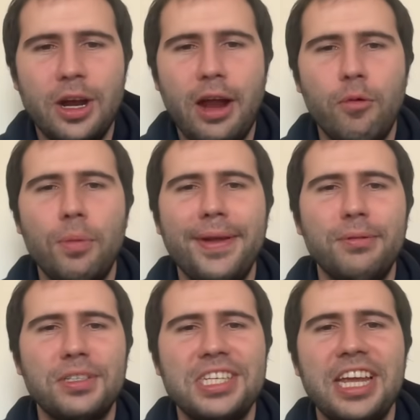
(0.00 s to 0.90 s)
All right, we'll play
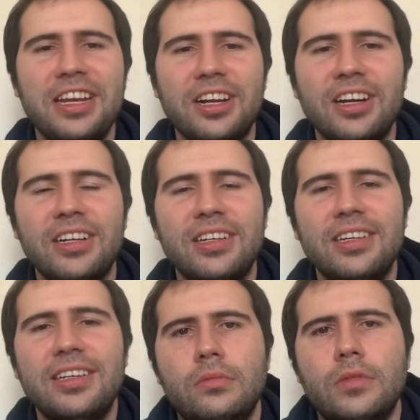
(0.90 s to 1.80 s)
rook c8 here.
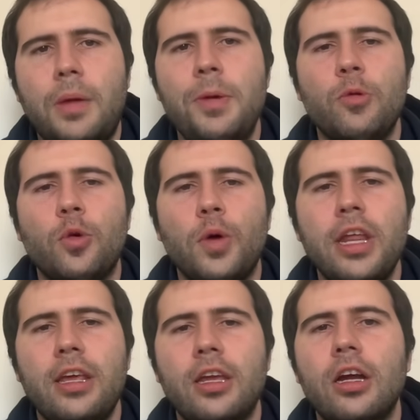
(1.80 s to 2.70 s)
I mean, we're
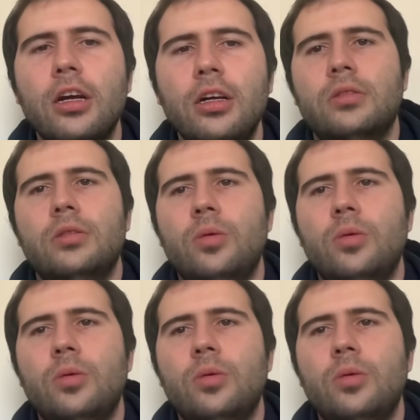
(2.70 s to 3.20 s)
waiting here.